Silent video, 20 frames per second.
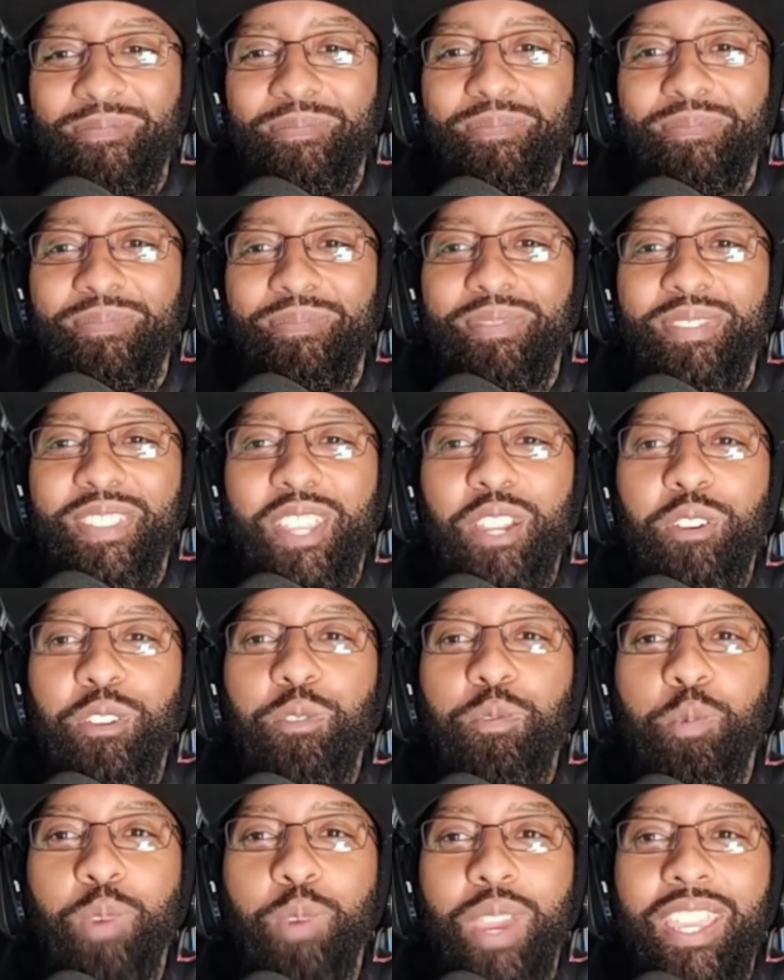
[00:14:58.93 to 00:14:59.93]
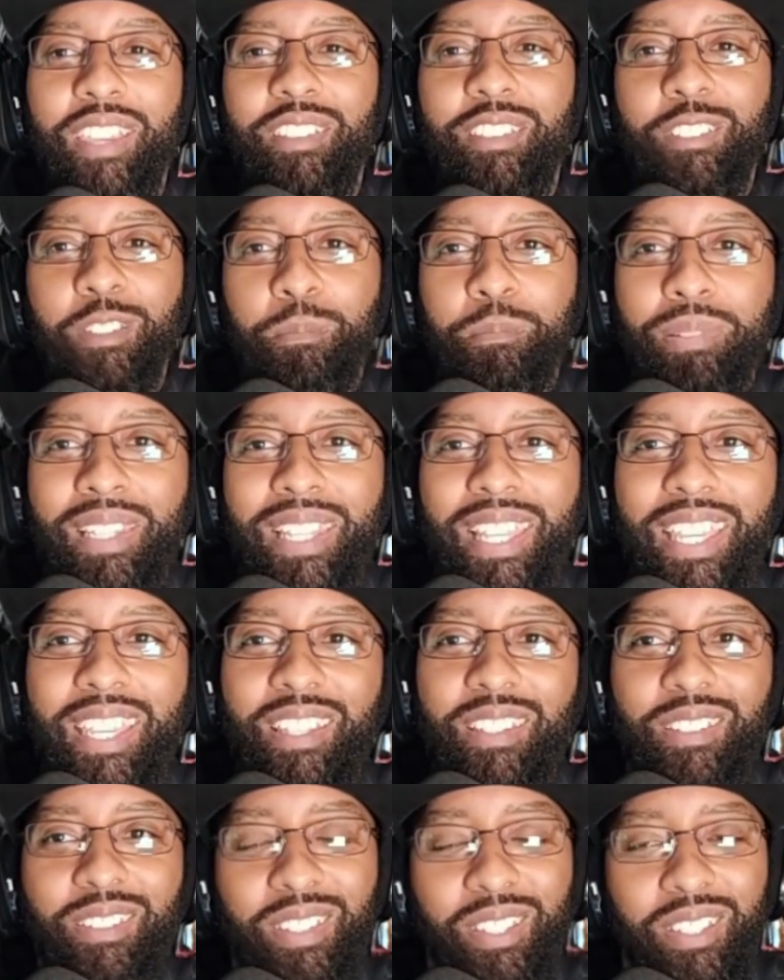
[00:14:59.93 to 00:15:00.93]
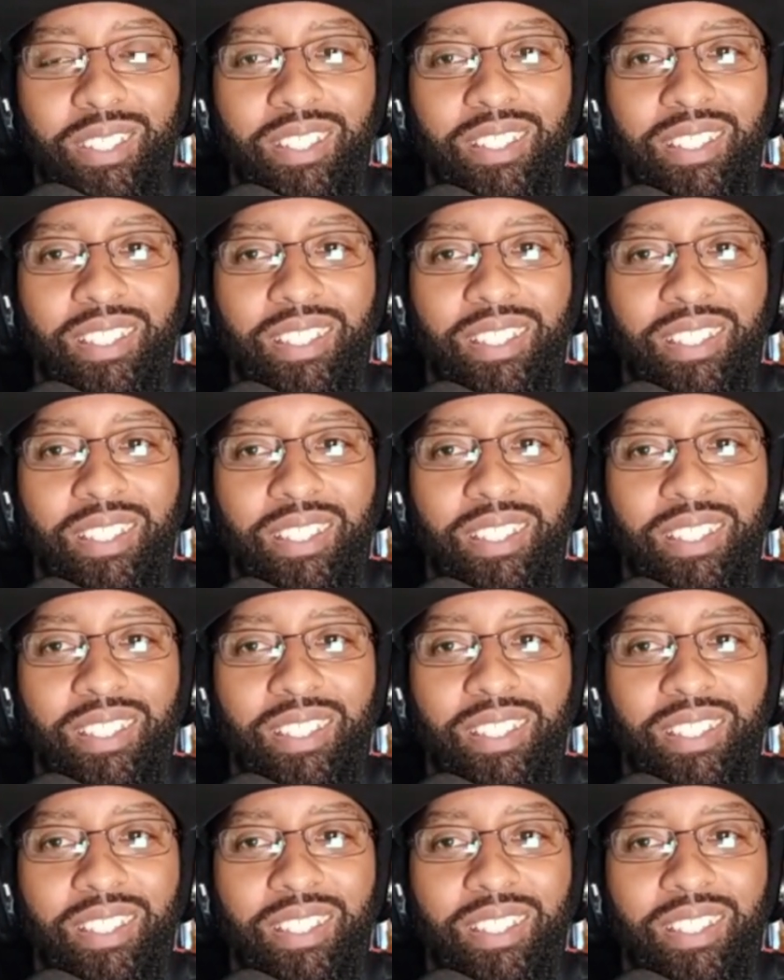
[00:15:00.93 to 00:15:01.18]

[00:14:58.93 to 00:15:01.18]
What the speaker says: there's ways to play into